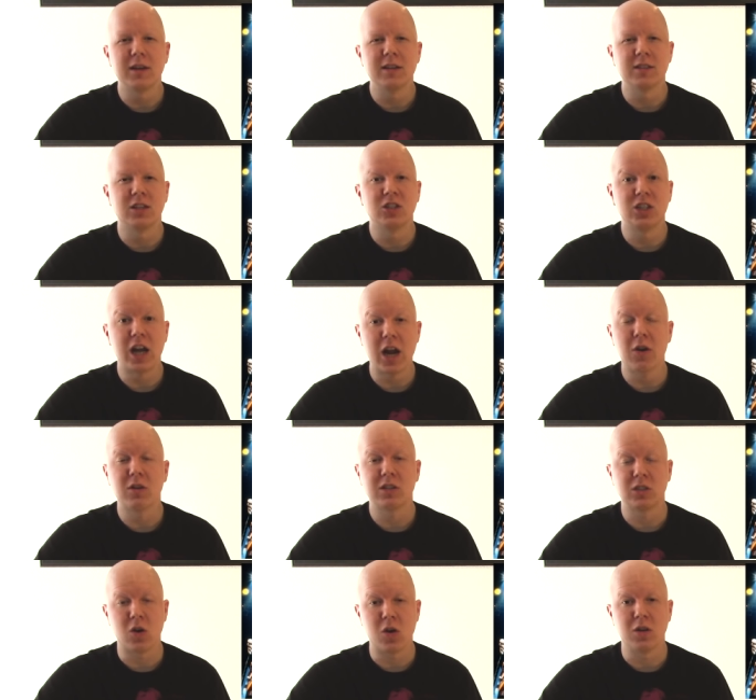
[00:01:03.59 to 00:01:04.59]
is a
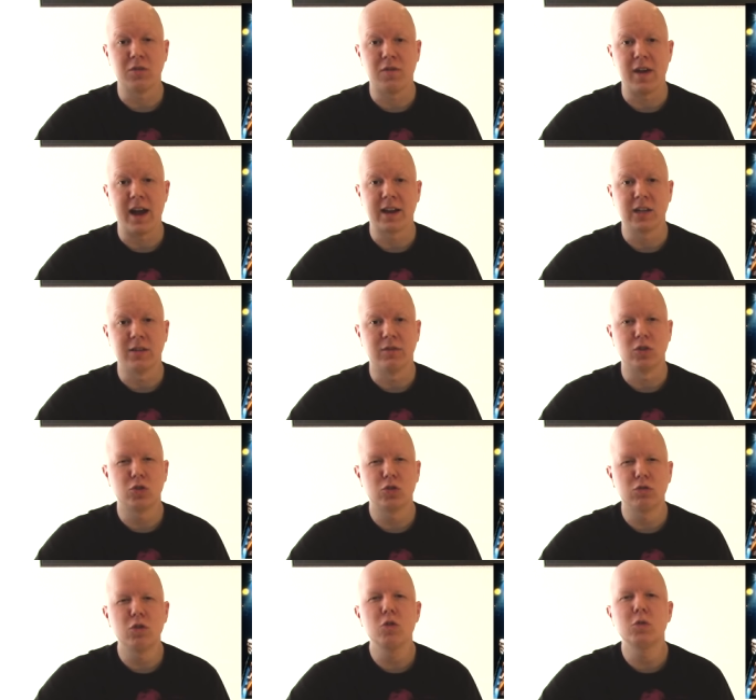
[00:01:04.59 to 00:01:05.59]
cherished artifact of a
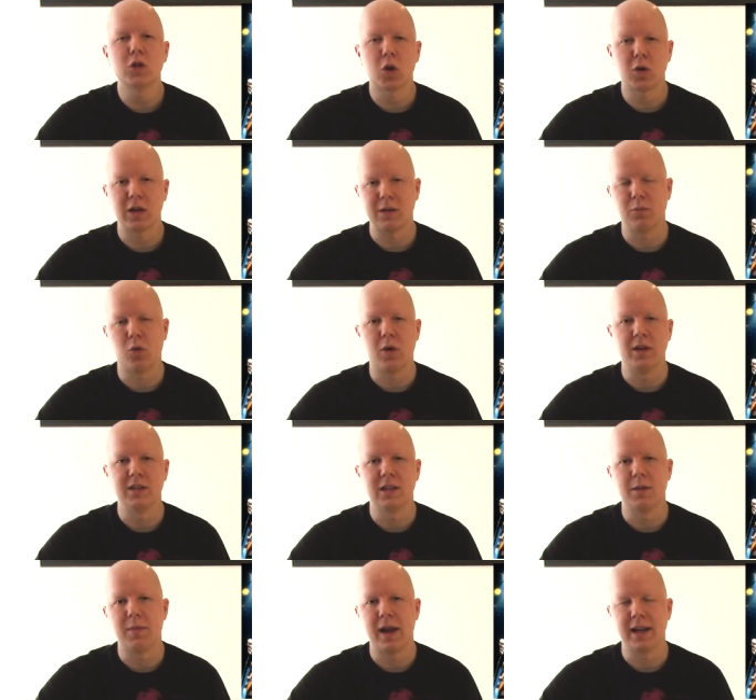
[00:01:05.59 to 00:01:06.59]
true turning point in
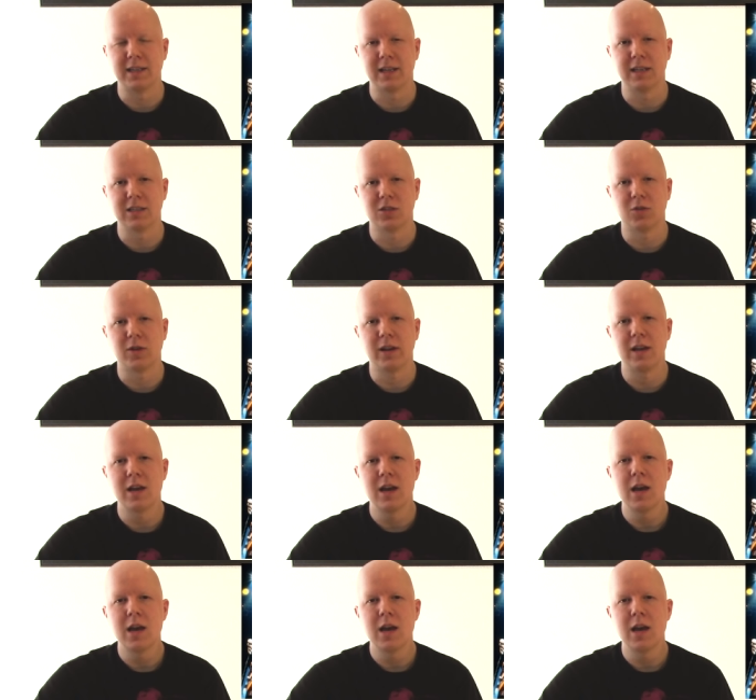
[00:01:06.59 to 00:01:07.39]
the band's history,